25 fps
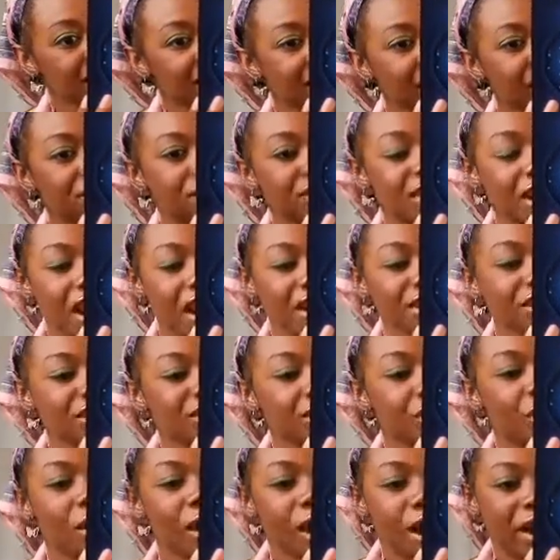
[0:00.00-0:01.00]
of not
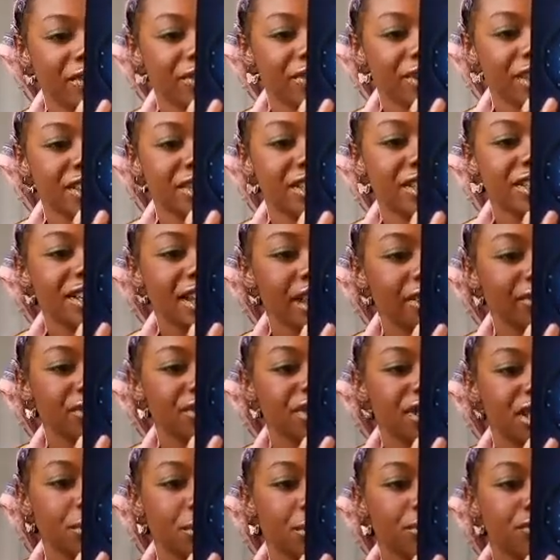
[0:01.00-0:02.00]
so obvious, never
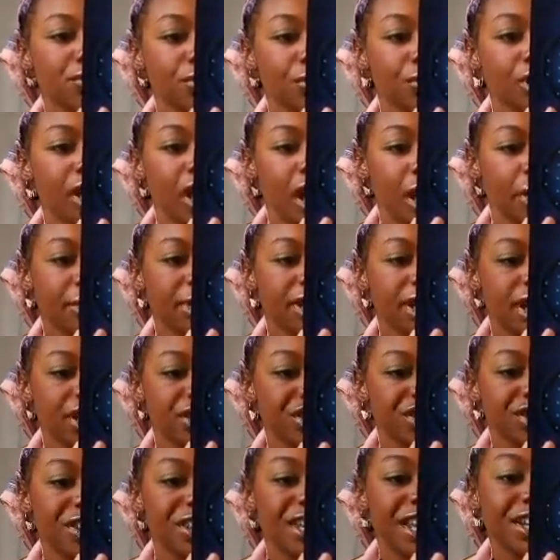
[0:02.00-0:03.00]
seen before
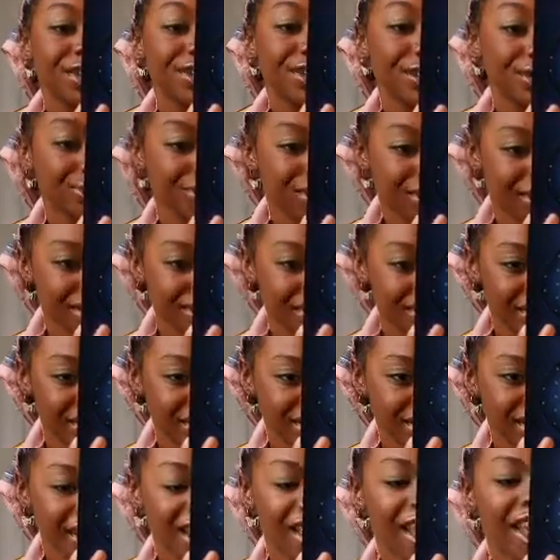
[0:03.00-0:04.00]
combinations and
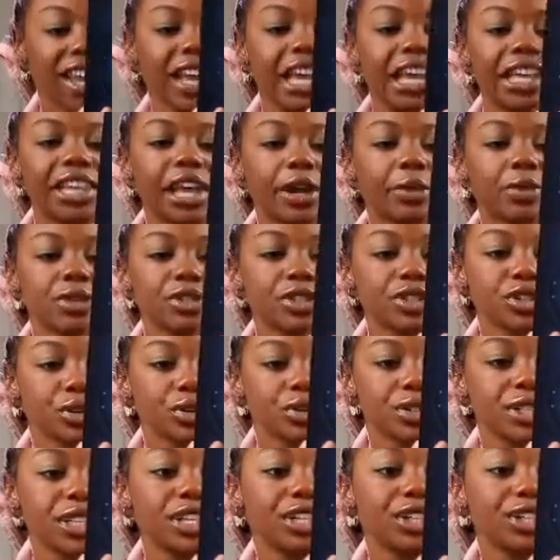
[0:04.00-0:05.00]
unions that
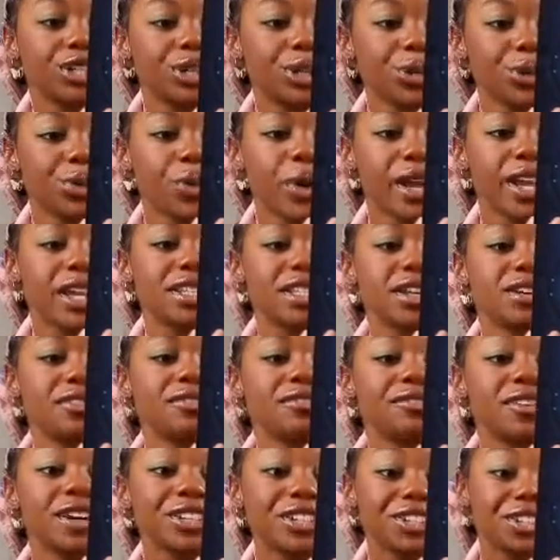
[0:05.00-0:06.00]
result in new ways of
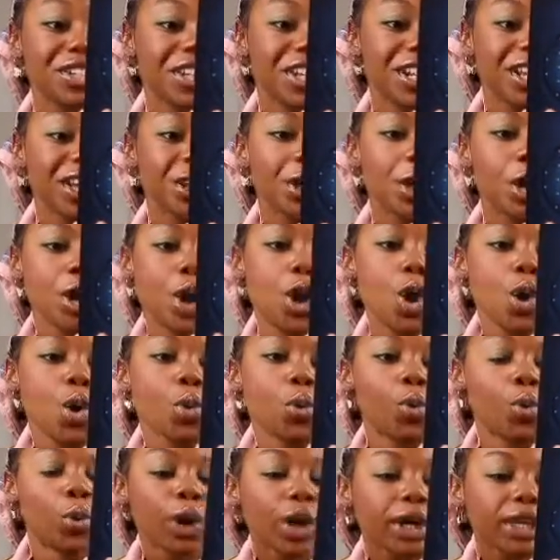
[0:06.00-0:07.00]
functioning,
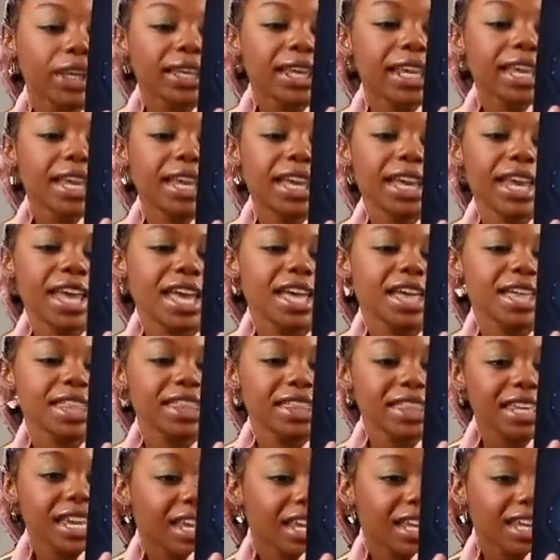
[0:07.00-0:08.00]
working,
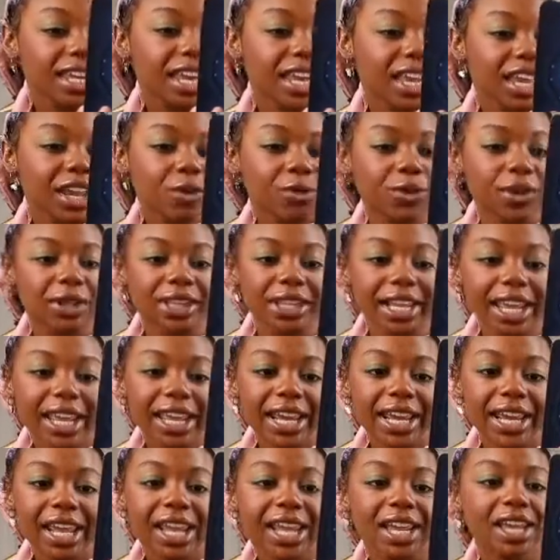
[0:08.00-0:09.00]
thinking,
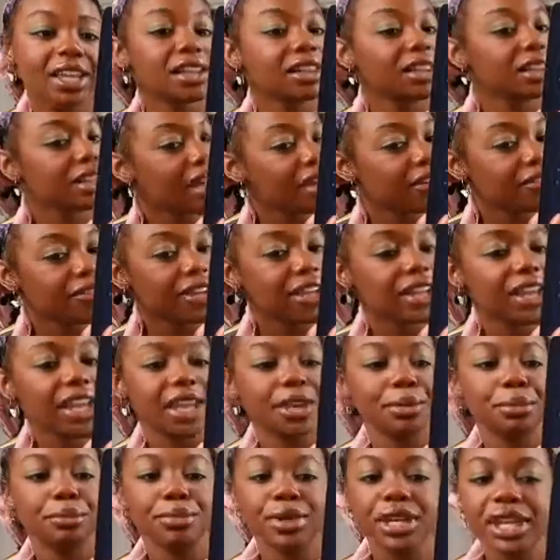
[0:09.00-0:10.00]
relating, loving,
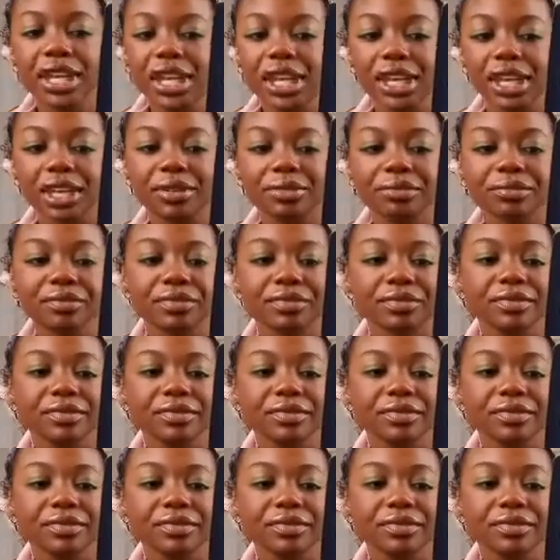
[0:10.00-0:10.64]
and being.